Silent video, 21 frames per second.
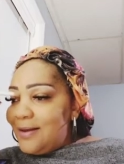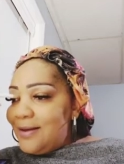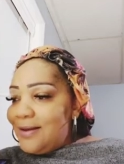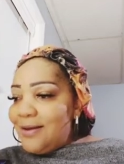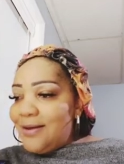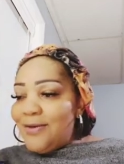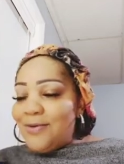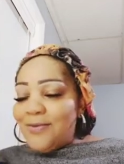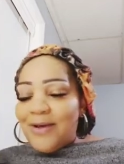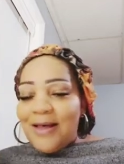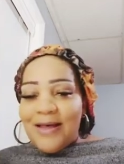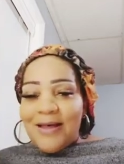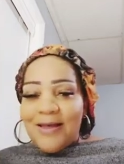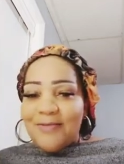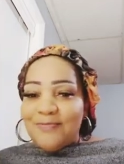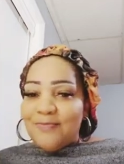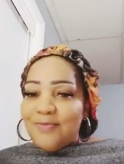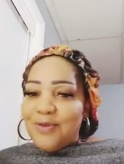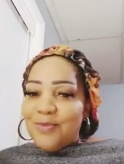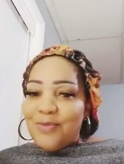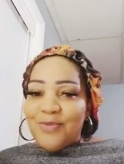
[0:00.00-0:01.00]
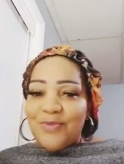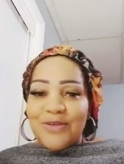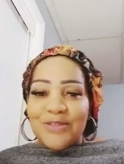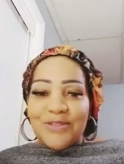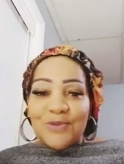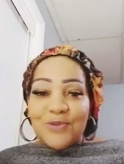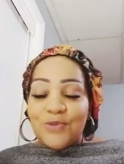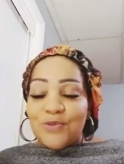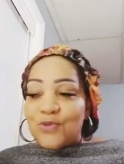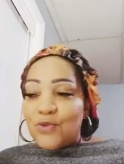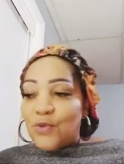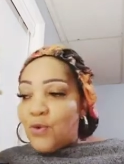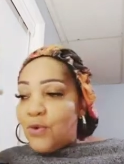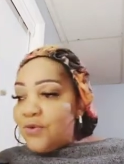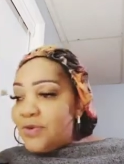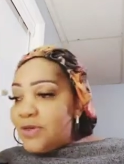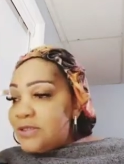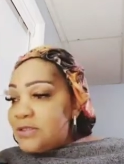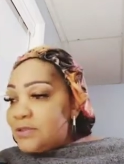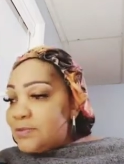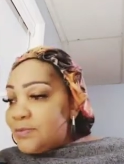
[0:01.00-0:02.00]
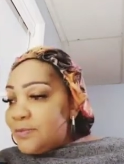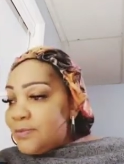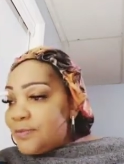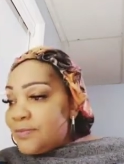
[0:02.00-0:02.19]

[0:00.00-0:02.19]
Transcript: Oh, I have memories and stories.